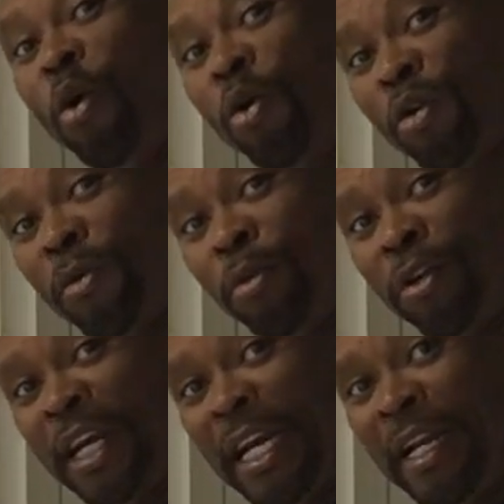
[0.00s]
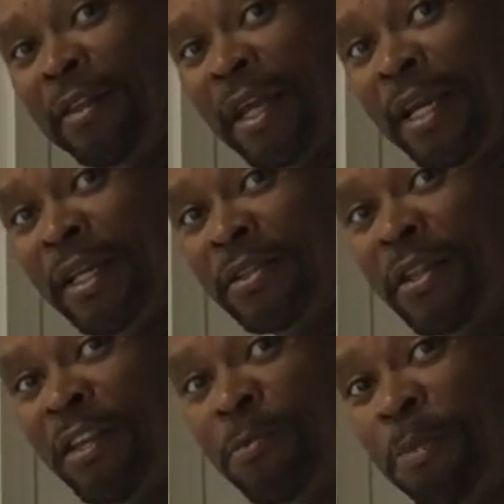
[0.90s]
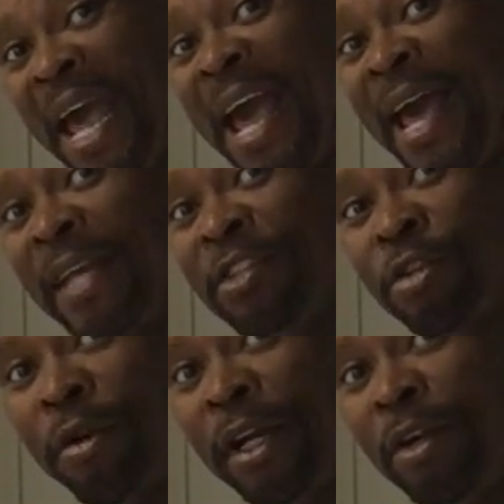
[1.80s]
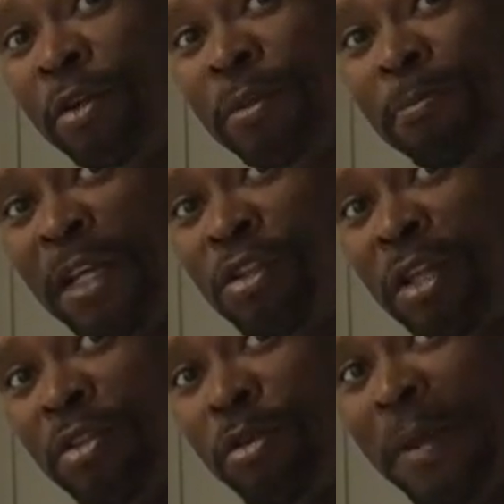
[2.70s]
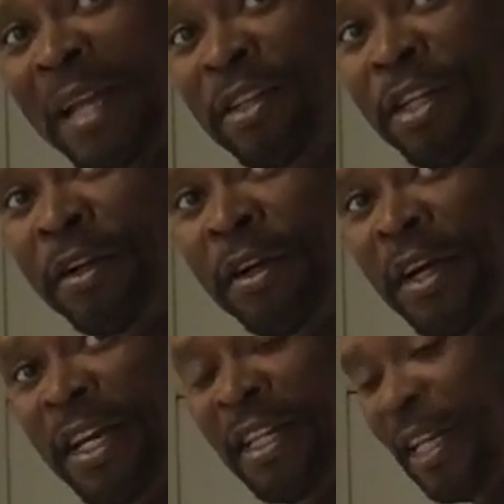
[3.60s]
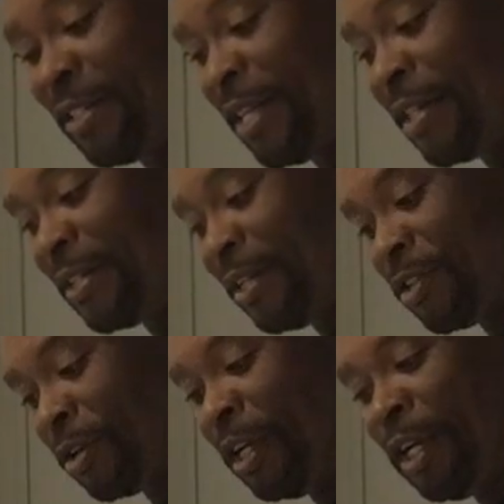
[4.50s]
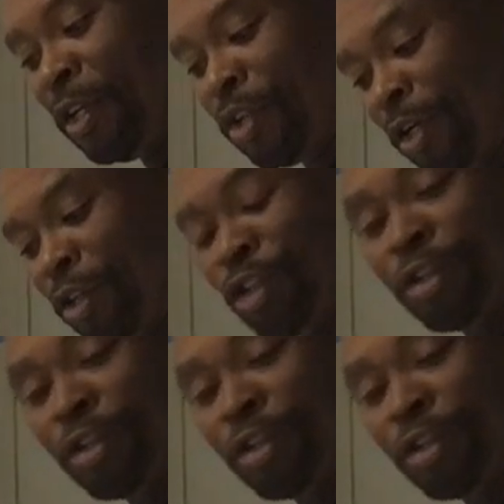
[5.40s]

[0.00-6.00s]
odor more than anything. And this pad is critical to make sure there's no bacteria or anything that sets in. So turn your